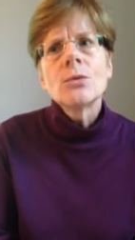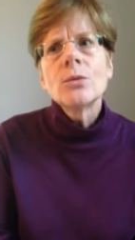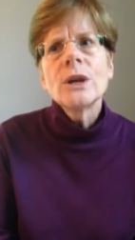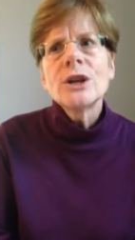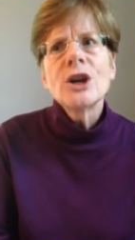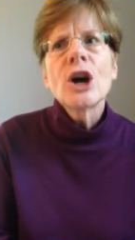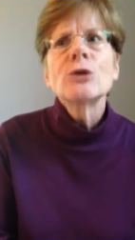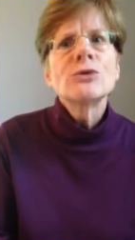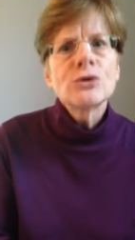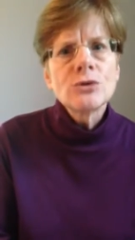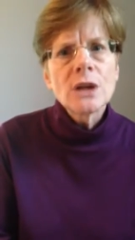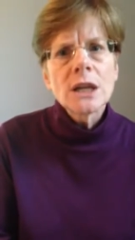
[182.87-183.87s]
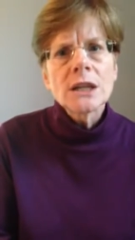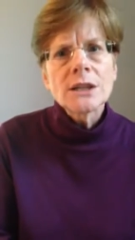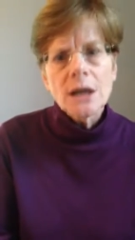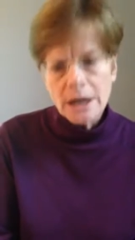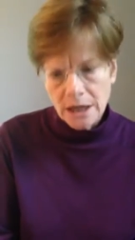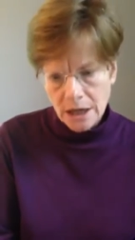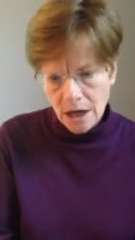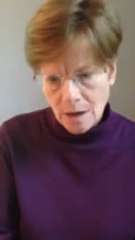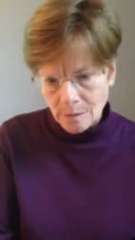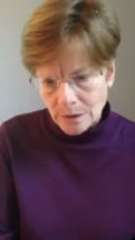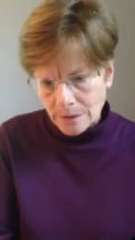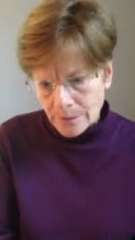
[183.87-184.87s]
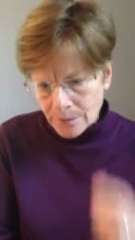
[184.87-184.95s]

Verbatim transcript: we don't do daily tidying up.